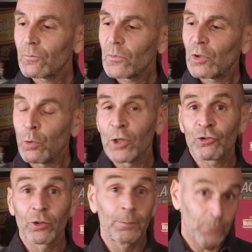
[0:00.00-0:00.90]

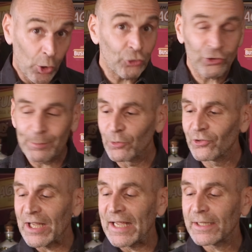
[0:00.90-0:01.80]
Cointreau or triple
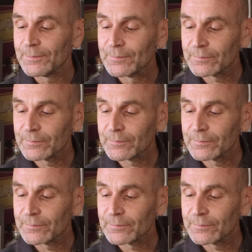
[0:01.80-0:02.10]
sec,